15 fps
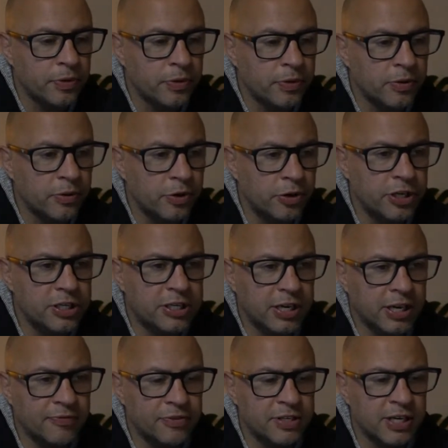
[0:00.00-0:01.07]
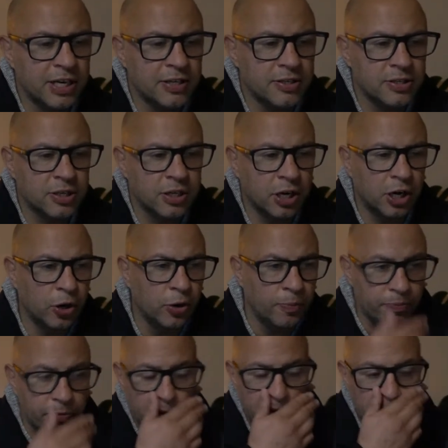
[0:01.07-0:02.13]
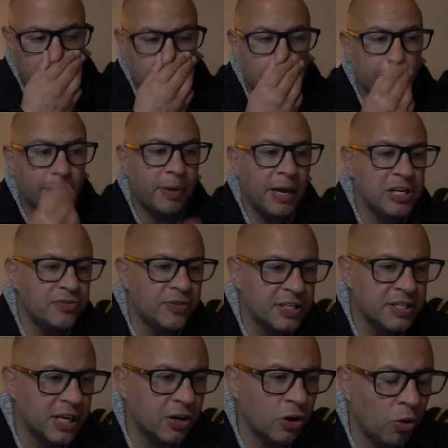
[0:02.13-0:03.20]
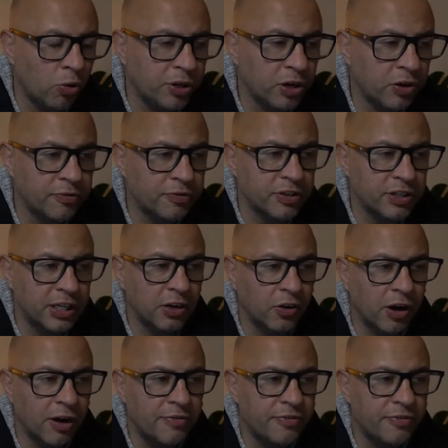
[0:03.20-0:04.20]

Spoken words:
$37 seconds to go. Paige VanZant holding on for dear life.